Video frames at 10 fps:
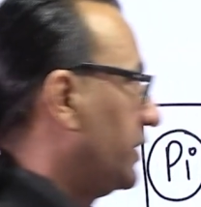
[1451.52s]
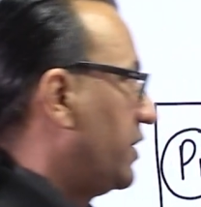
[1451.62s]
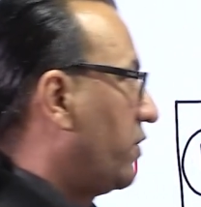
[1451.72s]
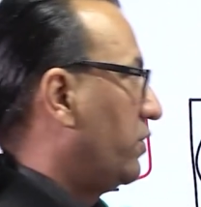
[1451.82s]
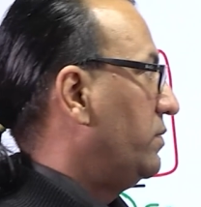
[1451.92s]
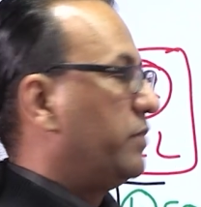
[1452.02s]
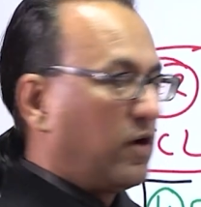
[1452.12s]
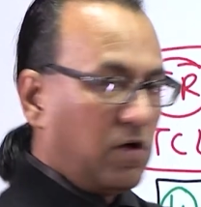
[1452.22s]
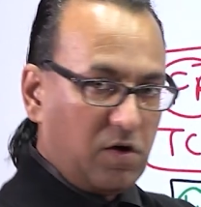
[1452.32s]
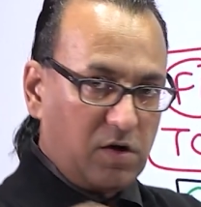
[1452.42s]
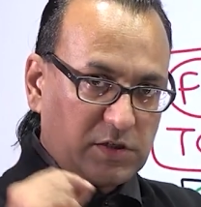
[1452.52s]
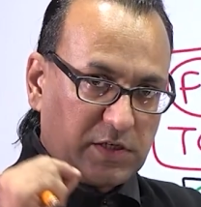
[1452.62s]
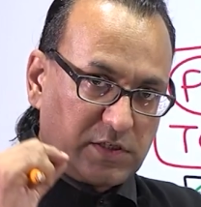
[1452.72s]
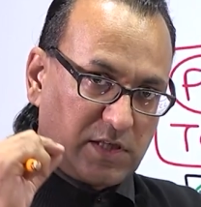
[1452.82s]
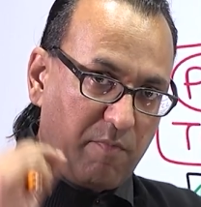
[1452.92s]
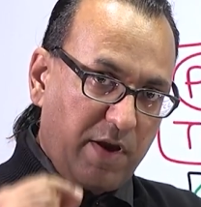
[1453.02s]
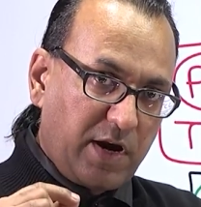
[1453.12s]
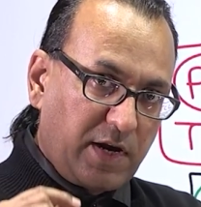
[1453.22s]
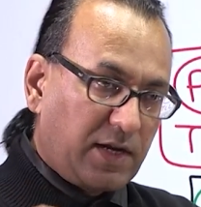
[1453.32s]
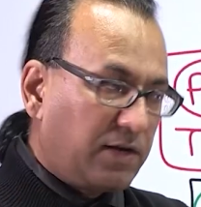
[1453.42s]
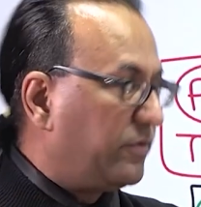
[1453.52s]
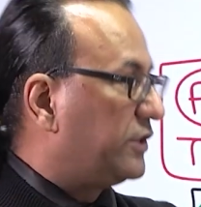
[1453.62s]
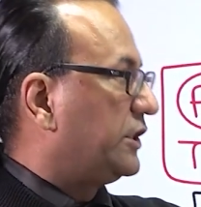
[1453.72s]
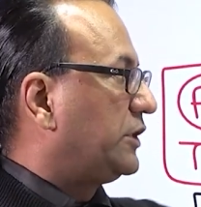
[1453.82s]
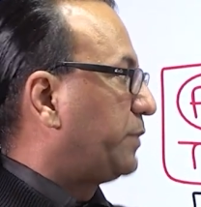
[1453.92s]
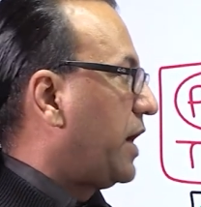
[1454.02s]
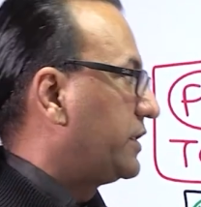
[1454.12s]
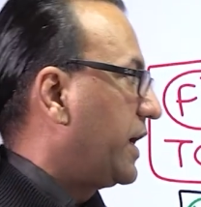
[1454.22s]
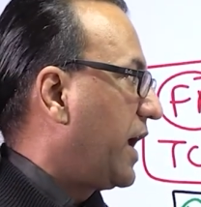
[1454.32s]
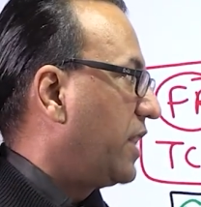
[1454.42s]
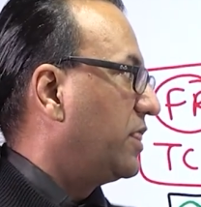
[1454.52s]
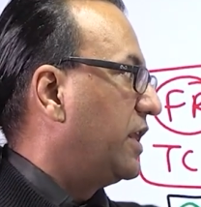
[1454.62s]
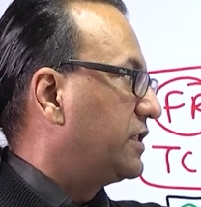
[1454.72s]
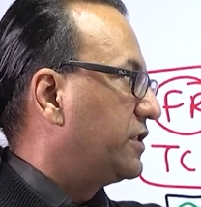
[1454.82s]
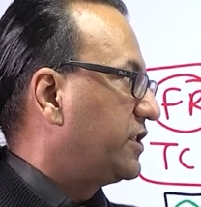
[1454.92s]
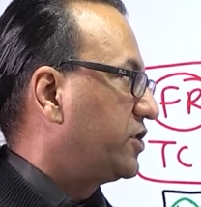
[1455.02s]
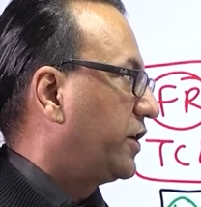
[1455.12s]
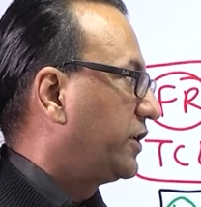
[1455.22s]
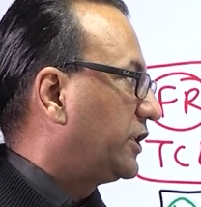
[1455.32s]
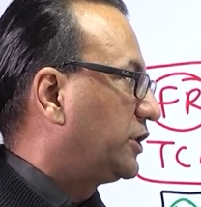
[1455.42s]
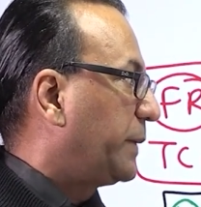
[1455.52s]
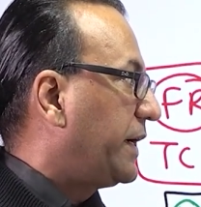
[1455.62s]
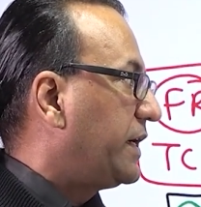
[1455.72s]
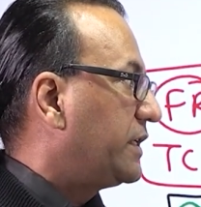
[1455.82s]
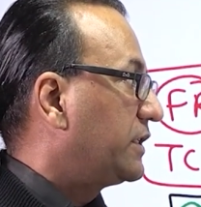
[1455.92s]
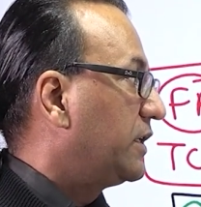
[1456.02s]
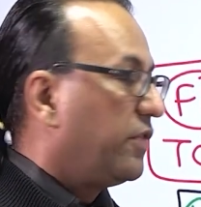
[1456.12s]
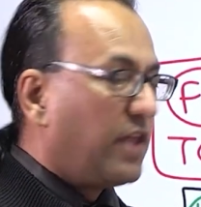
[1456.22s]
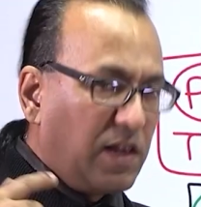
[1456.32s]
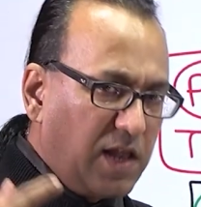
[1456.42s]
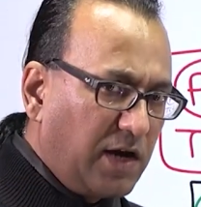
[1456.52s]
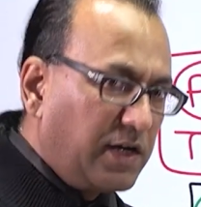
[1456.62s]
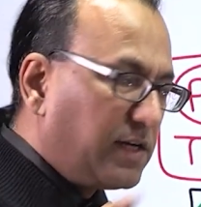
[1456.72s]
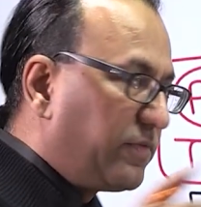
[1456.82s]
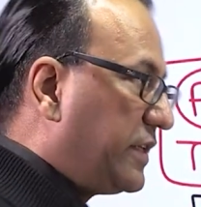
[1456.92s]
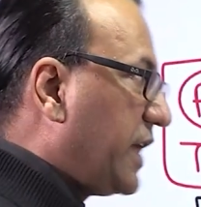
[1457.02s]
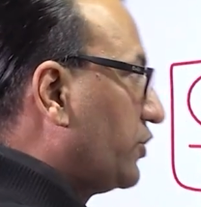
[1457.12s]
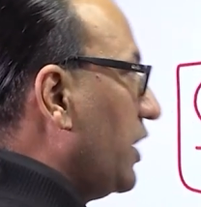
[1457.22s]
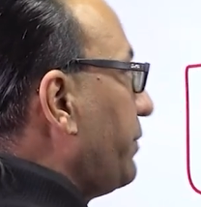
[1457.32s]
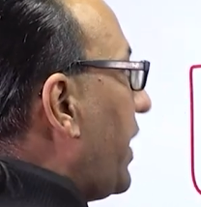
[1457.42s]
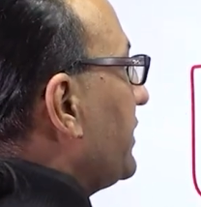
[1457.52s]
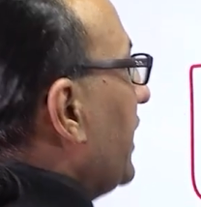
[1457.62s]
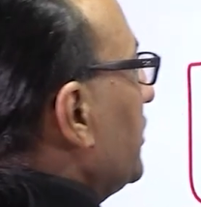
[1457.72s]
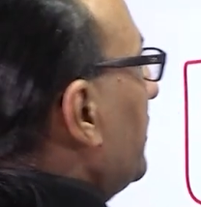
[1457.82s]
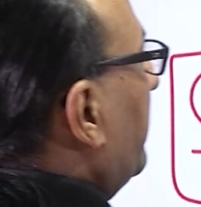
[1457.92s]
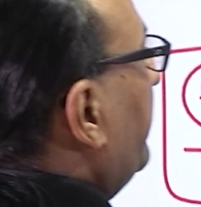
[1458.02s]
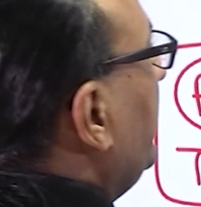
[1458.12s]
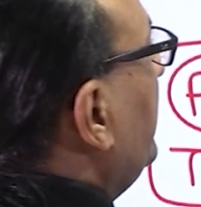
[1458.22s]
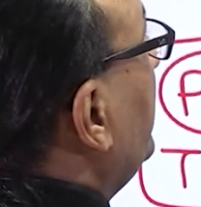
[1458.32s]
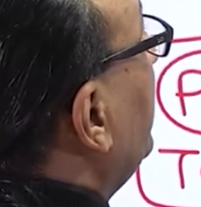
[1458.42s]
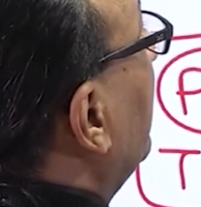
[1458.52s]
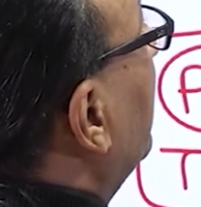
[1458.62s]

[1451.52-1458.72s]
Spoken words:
syndrome? Because it is the median nerve which is passing in this restricted space. The ulnar nerve is actually passing superficial